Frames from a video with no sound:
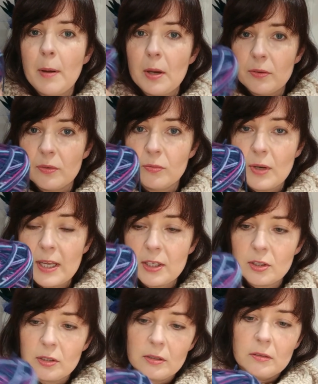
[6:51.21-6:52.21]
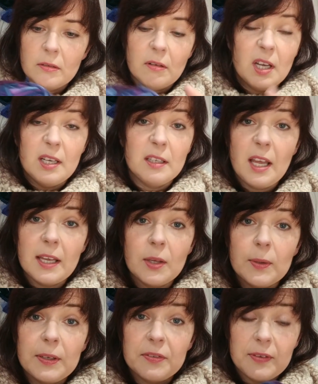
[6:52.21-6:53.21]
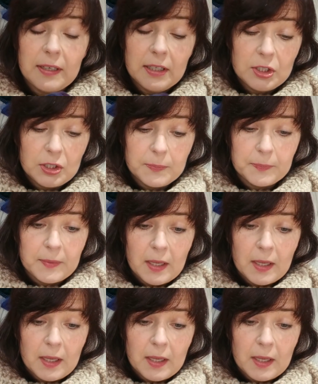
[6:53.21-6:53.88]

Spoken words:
both of which I didn't like when I'd finished.